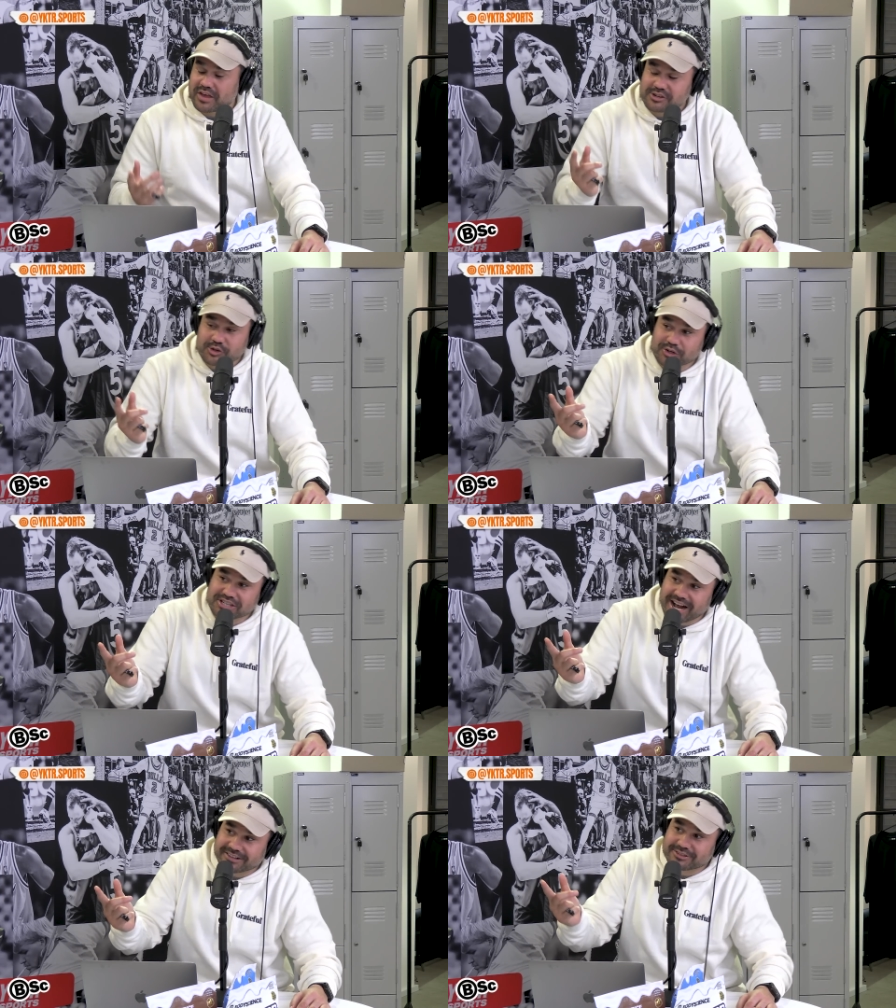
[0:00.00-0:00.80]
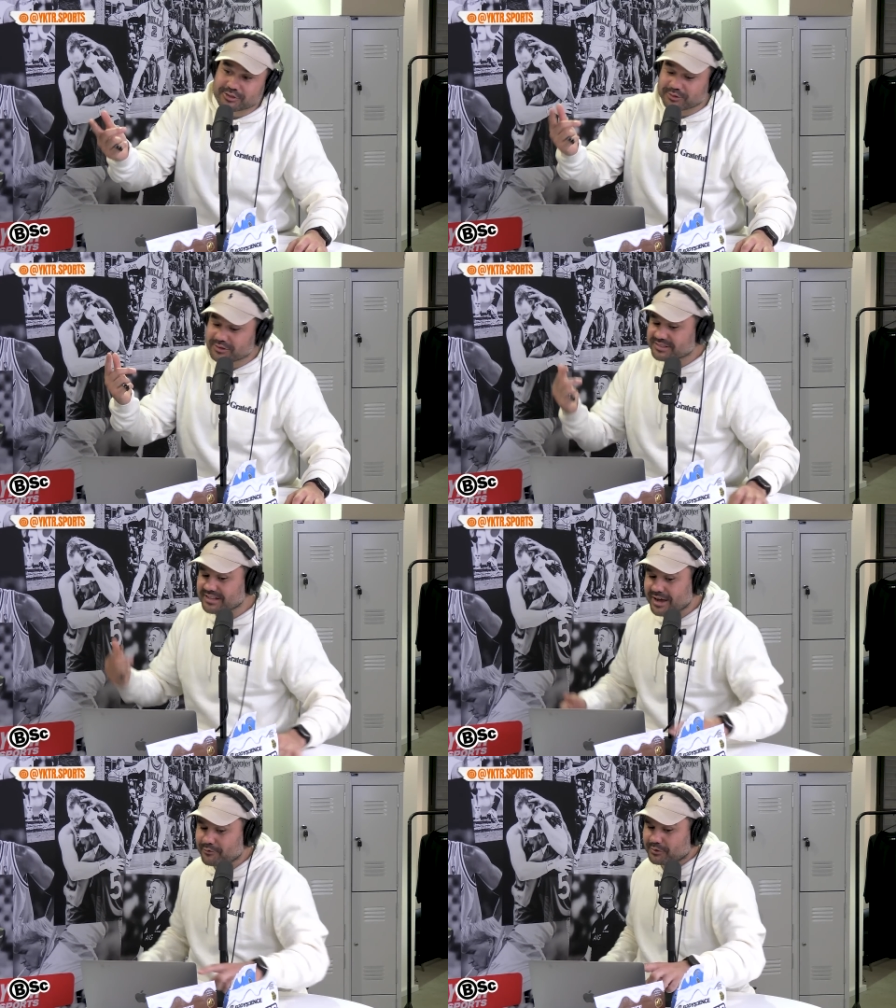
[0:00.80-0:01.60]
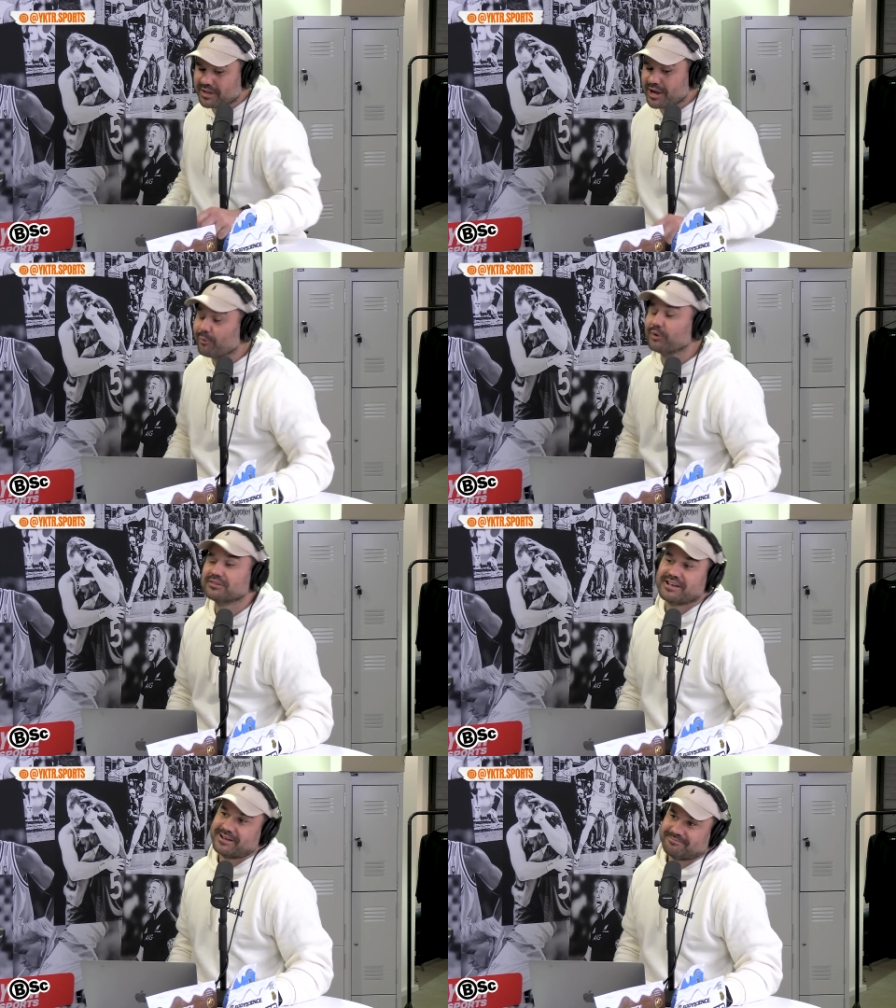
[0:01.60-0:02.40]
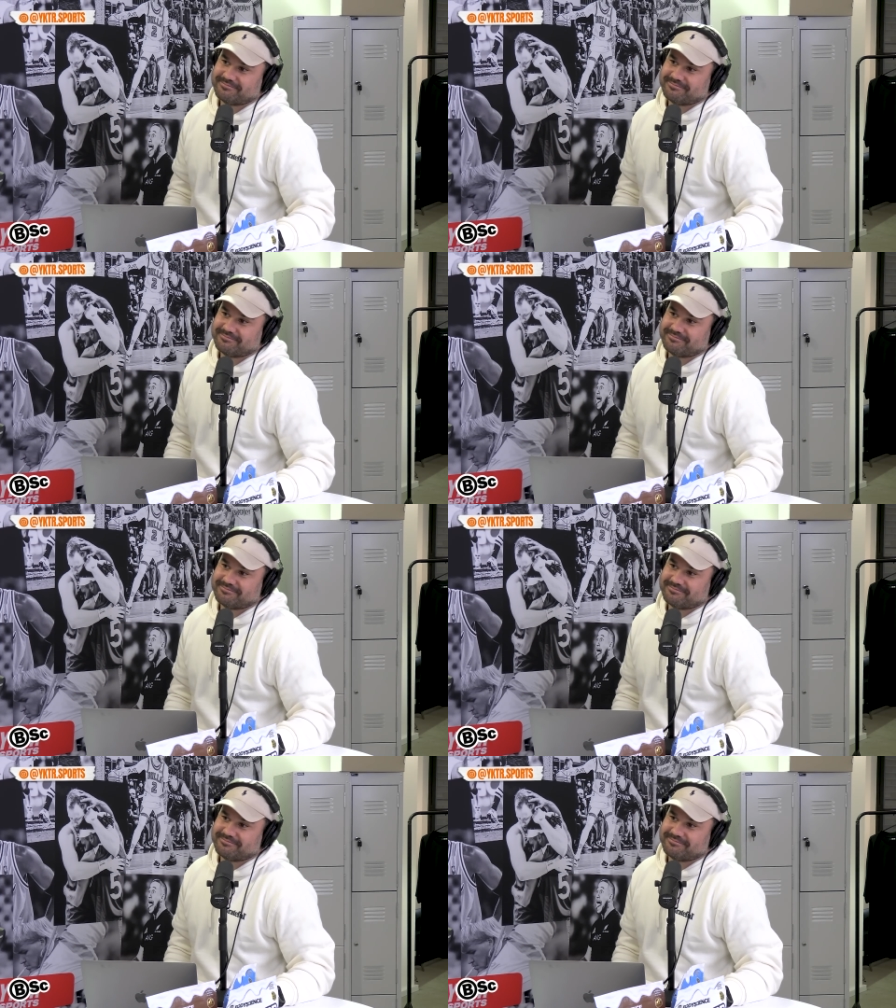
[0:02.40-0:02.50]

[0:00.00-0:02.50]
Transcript: think George Arliss is on the staff at the Cowboys now.